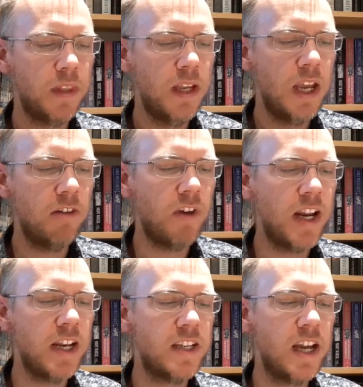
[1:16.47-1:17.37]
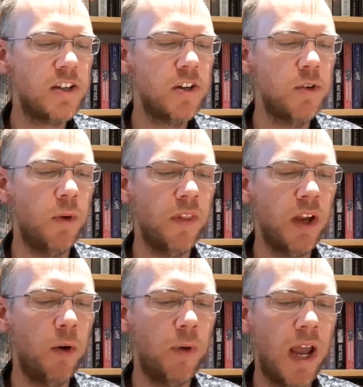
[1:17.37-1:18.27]
It rained a tattoo on the
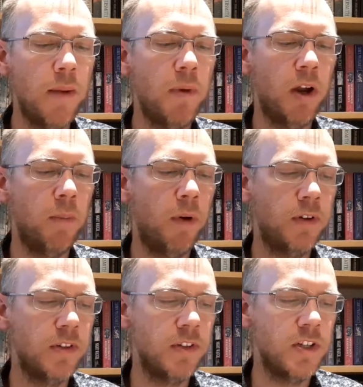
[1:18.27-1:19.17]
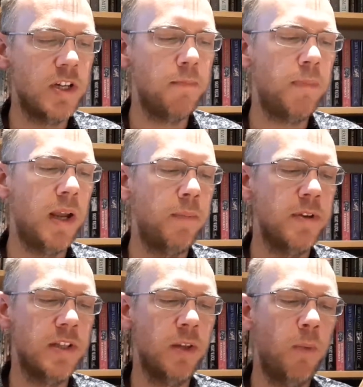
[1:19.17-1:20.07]
old hamburger boxes and chip
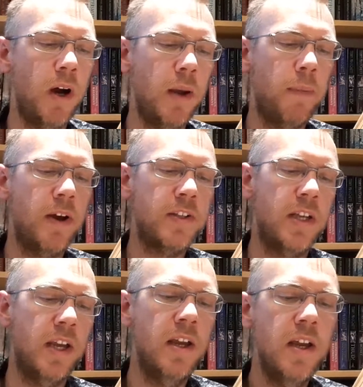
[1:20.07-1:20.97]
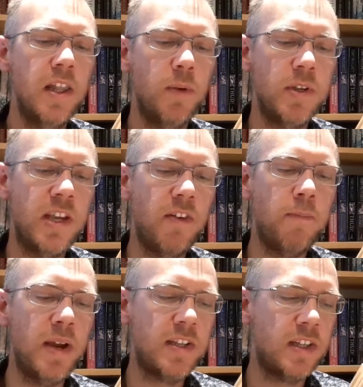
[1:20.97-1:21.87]
papers in the wire basket that was giving
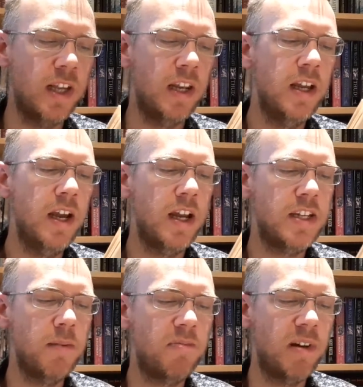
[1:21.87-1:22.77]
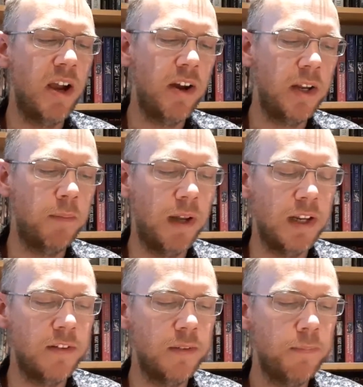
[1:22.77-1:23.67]
Masklin a temporary hiding
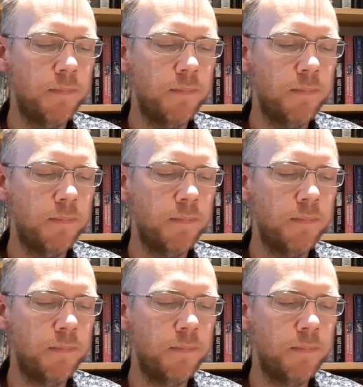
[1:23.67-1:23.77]
place.